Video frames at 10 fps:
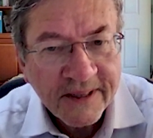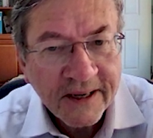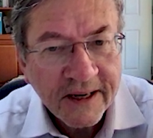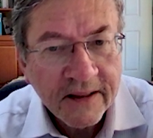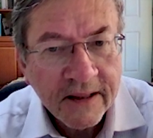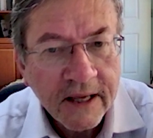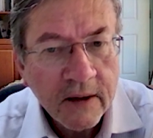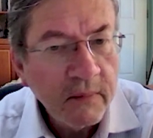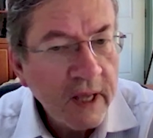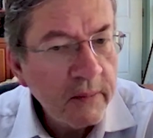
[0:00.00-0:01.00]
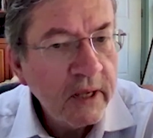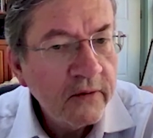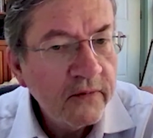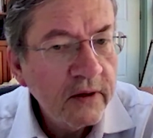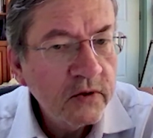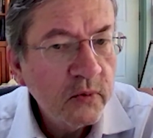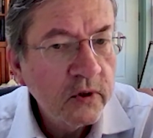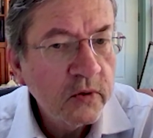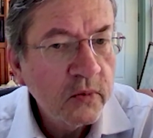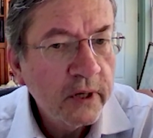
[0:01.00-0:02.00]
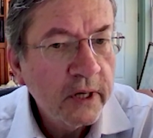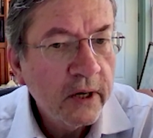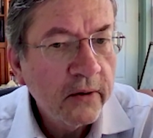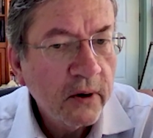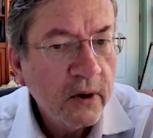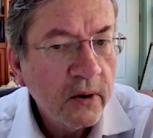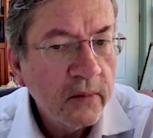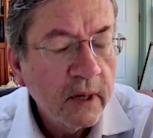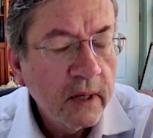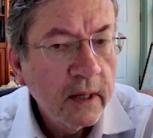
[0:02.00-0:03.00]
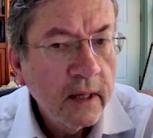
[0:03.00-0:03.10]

than maybe if each were working on their own.